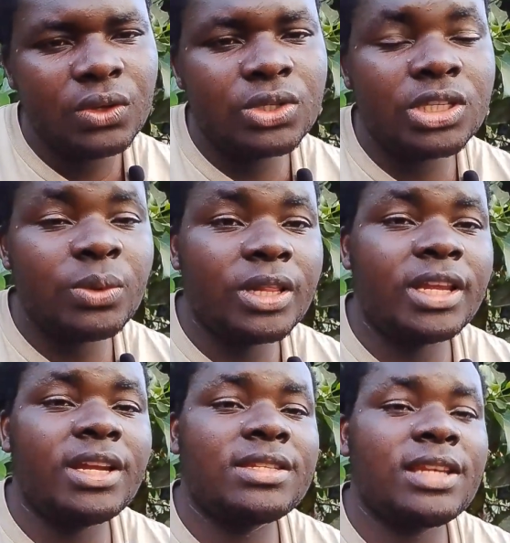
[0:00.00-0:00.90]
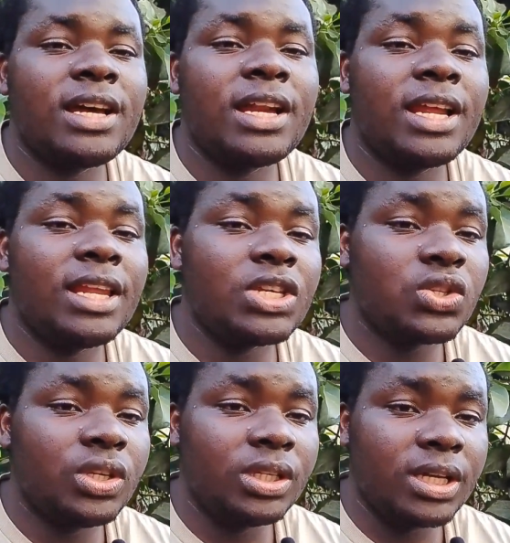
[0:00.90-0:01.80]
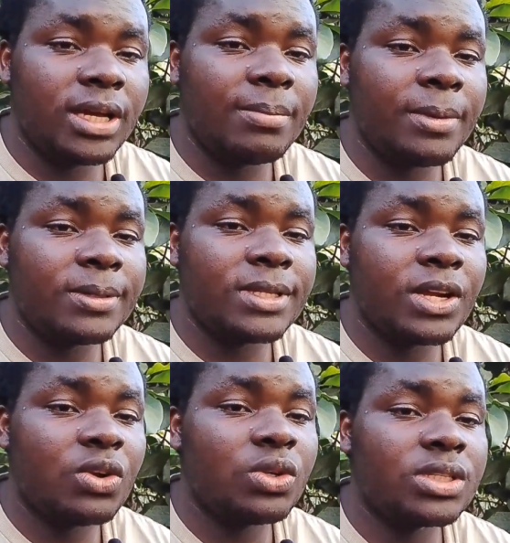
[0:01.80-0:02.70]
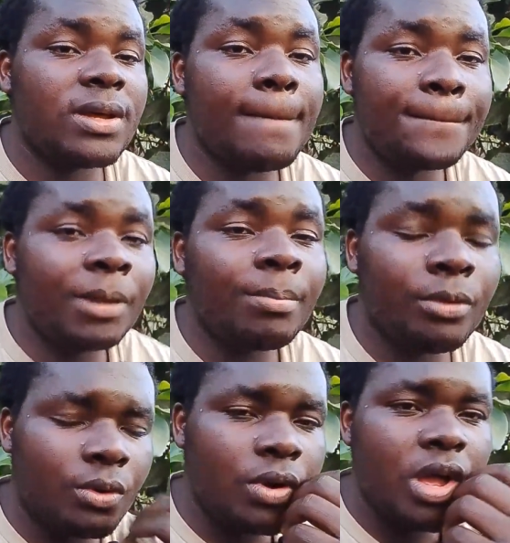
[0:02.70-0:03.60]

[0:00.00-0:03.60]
You see, when there is an election in a campus, there are always some people.